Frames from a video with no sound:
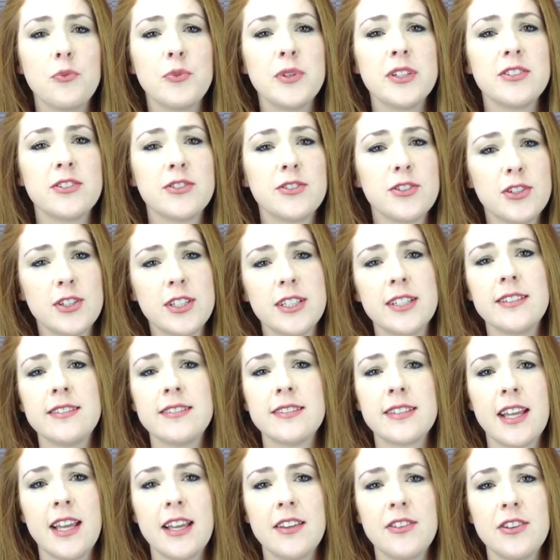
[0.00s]
and when
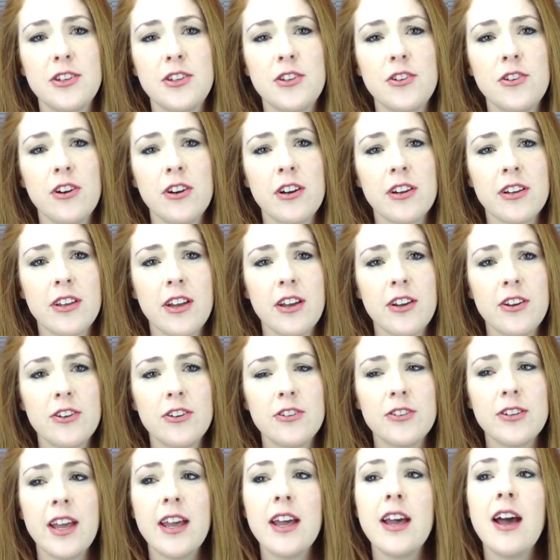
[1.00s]
students scan the QR
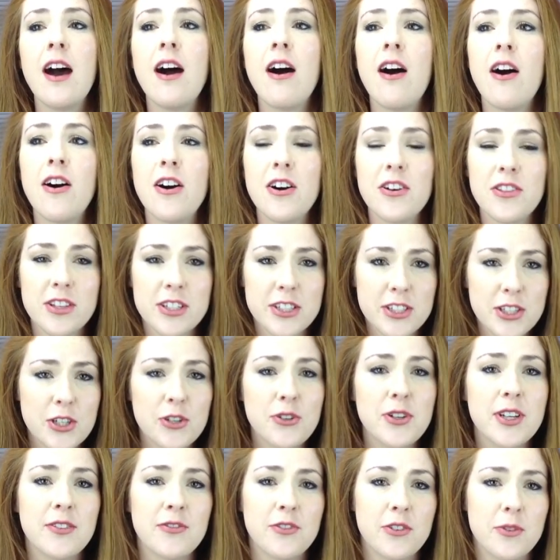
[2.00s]
code, all the
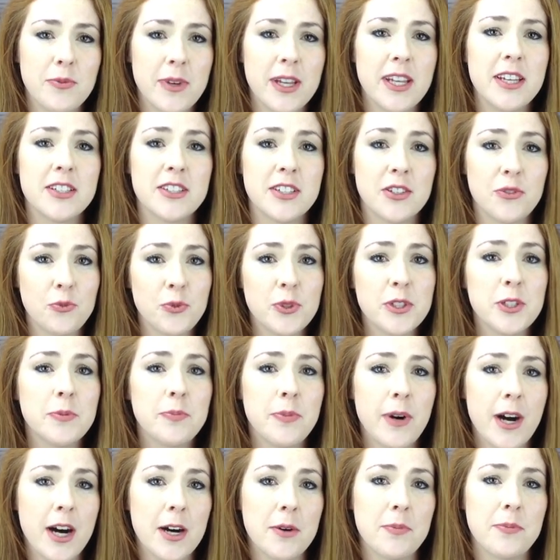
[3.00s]
new information
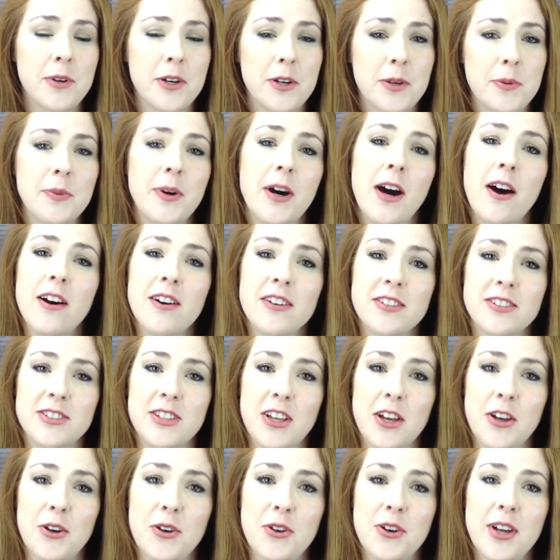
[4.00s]
will pop up
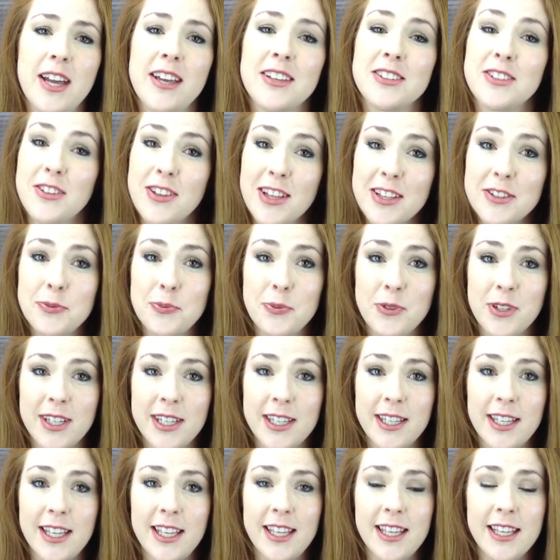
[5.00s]
also. So that's
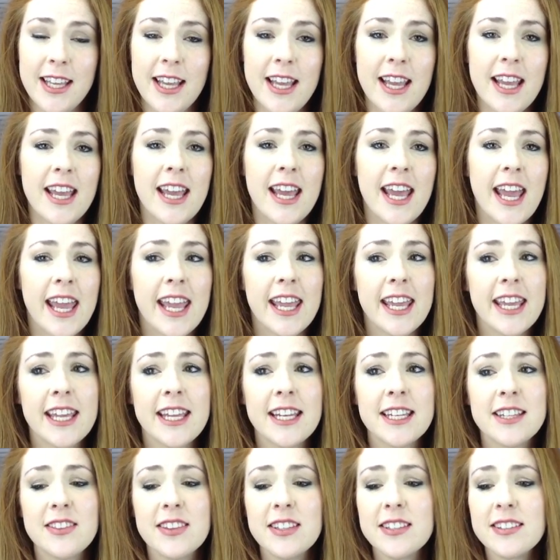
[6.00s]
pretty neat.
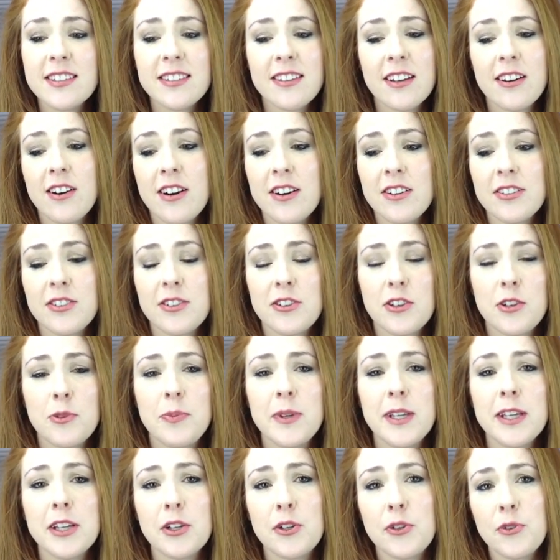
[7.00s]
And this also
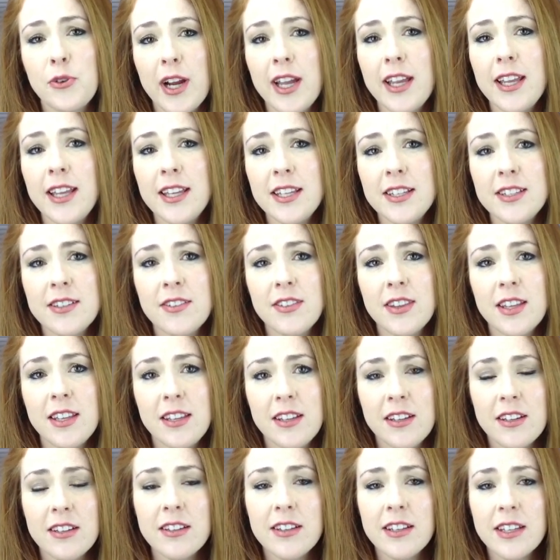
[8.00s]
could be a great end of the
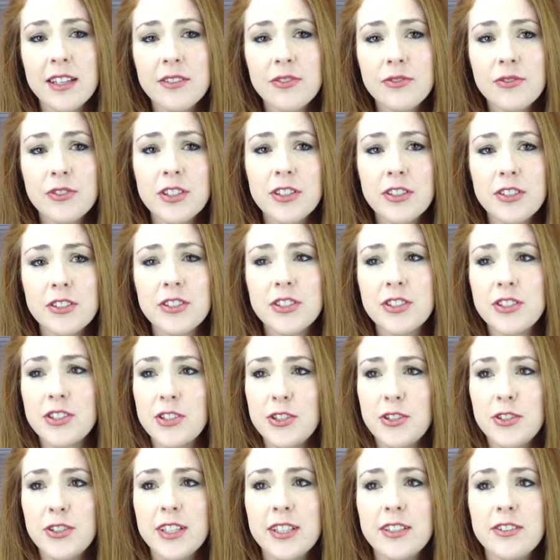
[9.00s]
year gift for your
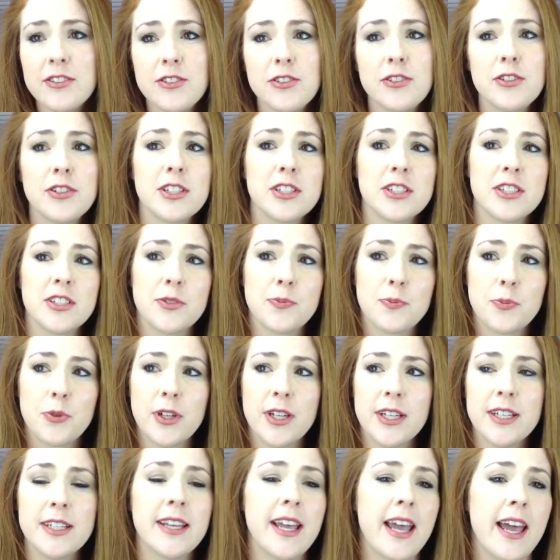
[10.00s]
students. You could just
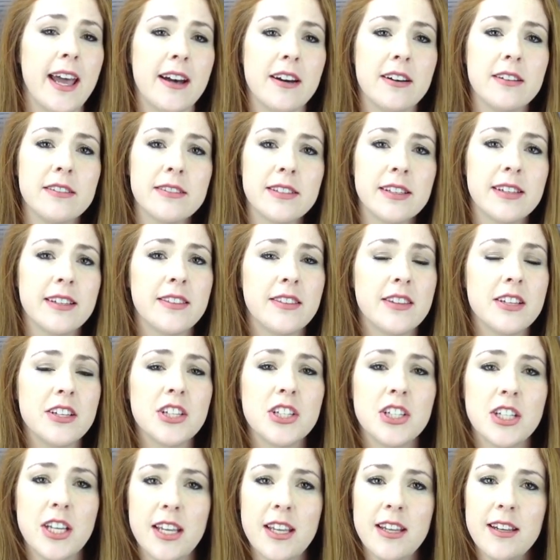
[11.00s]
print out the
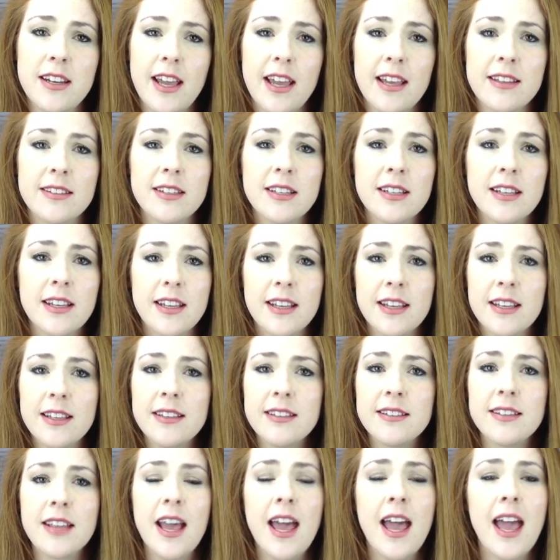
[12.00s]
sheet as it
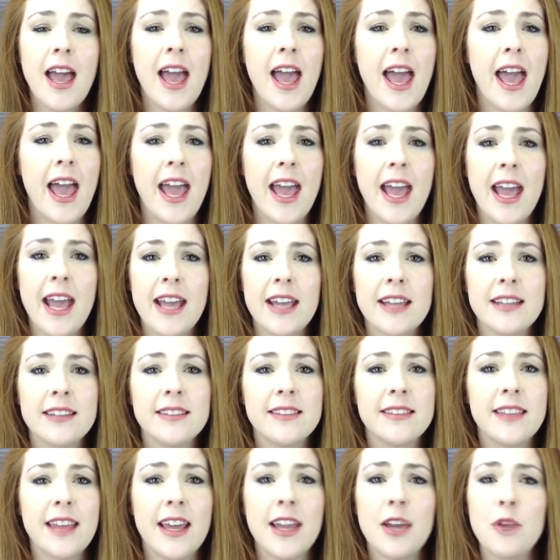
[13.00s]
is
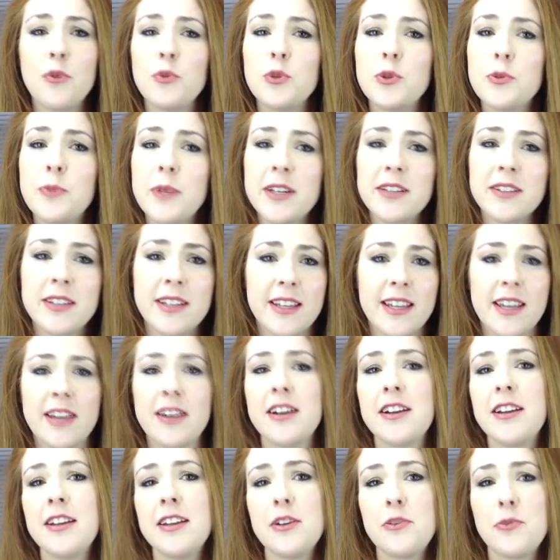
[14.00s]
and they will be able to
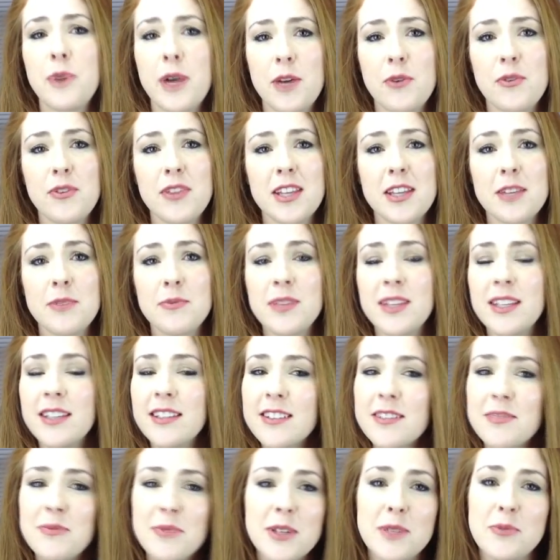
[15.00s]
carry away with them
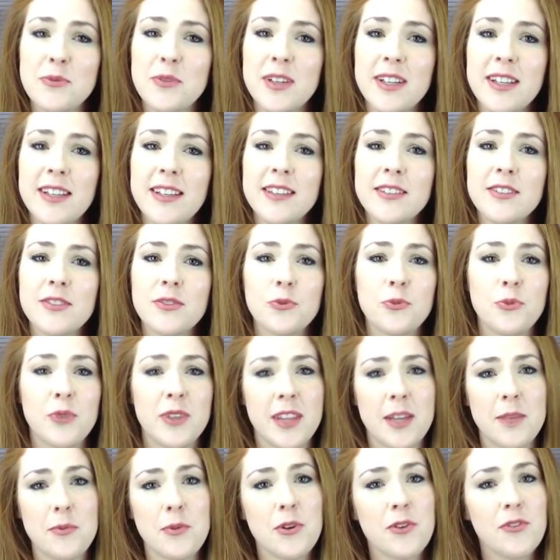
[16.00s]
these memories
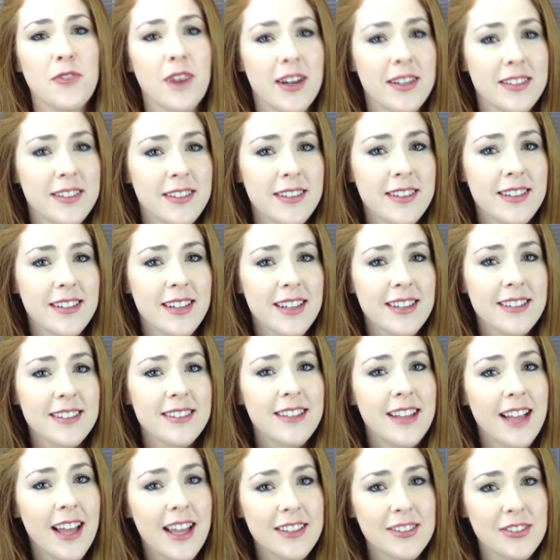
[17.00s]
when they move on to the
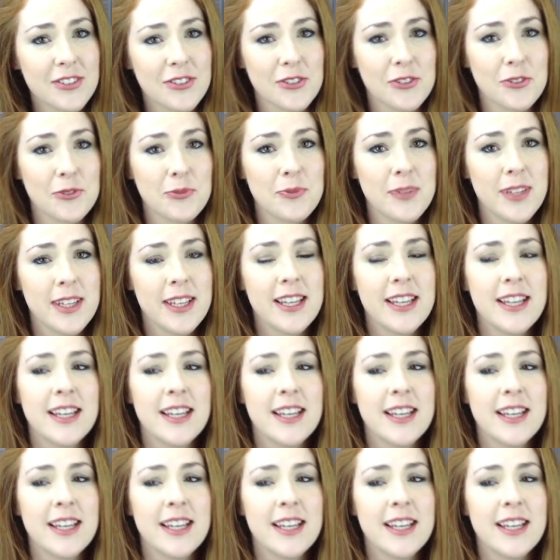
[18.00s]
next classroom.